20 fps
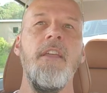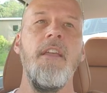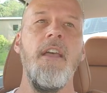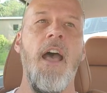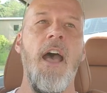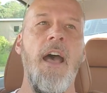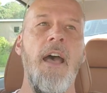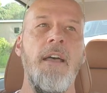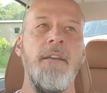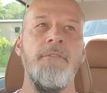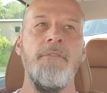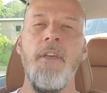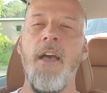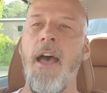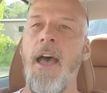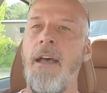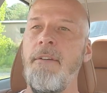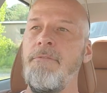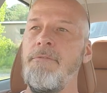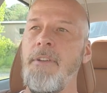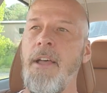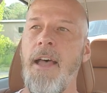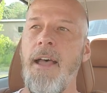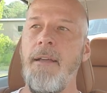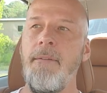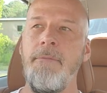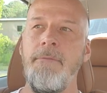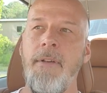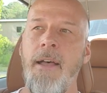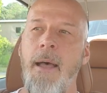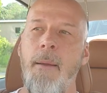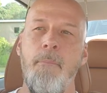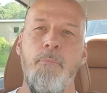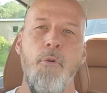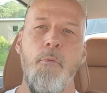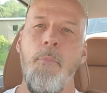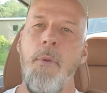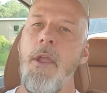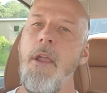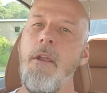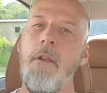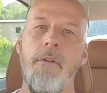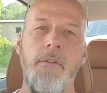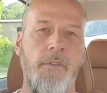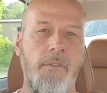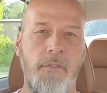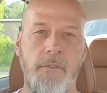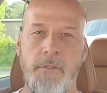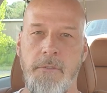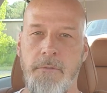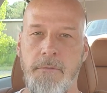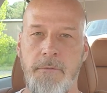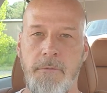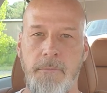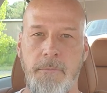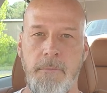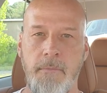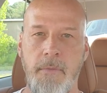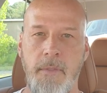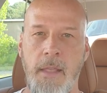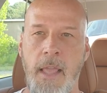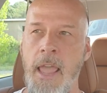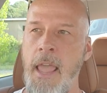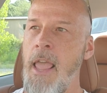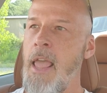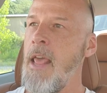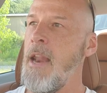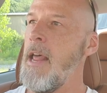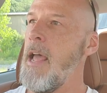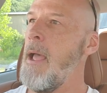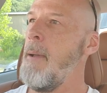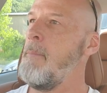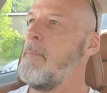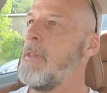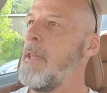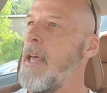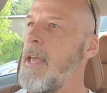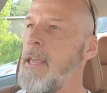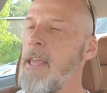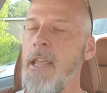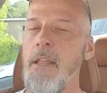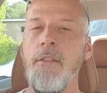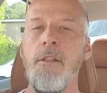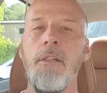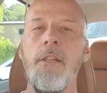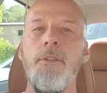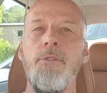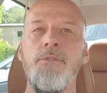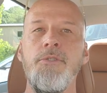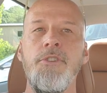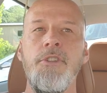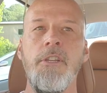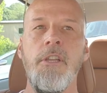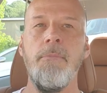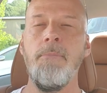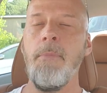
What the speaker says: I'm prepared, and I'm liking the leadership.